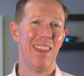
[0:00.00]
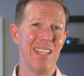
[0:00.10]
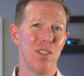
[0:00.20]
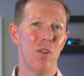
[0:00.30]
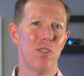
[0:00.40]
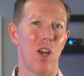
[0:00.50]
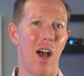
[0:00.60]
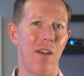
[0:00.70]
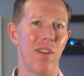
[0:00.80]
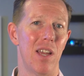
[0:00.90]
These loans
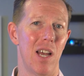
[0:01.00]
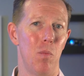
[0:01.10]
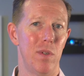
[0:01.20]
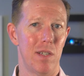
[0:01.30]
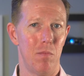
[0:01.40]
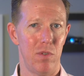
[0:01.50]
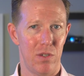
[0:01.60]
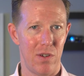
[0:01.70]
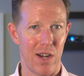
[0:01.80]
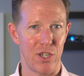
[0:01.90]
often come with some
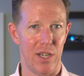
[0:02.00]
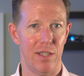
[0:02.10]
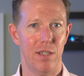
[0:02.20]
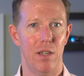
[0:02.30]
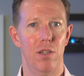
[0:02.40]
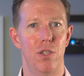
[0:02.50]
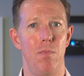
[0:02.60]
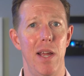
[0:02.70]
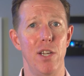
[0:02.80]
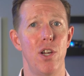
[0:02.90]
restrictions, so
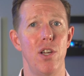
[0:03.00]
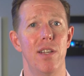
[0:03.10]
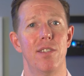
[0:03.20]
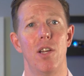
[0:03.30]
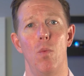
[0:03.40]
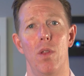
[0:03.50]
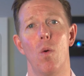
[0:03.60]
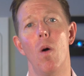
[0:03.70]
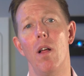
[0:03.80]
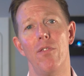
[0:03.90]
make sure you consult with a
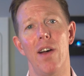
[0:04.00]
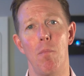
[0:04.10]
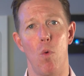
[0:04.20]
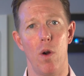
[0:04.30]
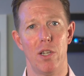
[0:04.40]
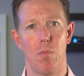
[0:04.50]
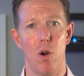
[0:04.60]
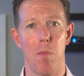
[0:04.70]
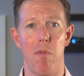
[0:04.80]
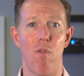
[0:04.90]
qualified mortgage
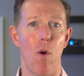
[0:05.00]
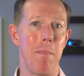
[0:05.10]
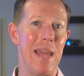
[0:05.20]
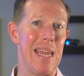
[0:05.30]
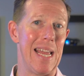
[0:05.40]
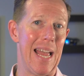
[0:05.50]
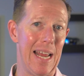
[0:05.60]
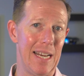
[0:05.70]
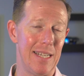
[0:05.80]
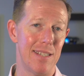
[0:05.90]
broker before making
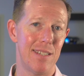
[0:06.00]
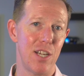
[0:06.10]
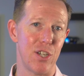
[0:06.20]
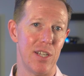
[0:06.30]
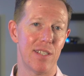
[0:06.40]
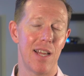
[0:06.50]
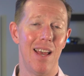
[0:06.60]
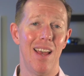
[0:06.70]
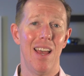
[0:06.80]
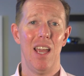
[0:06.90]
any decisions.
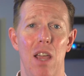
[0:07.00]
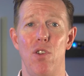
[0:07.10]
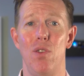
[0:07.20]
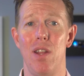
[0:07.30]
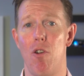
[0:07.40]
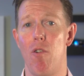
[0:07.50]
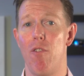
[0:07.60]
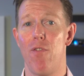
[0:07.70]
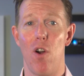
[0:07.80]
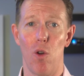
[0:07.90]
If you need a
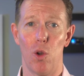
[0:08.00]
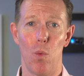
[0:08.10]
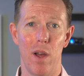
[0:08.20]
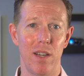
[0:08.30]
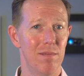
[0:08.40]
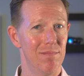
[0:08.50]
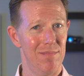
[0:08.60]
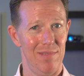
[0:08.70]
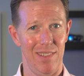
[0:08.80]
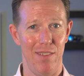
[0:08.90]
referral to
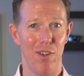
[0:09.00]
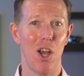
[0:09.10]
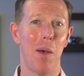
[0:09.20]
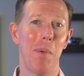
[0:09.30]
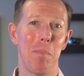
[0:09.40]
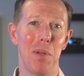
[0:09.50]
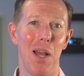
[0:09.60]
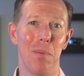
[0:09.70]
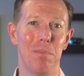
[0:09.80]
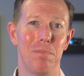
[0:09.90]
one, leave a comment
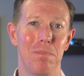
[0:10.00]
below.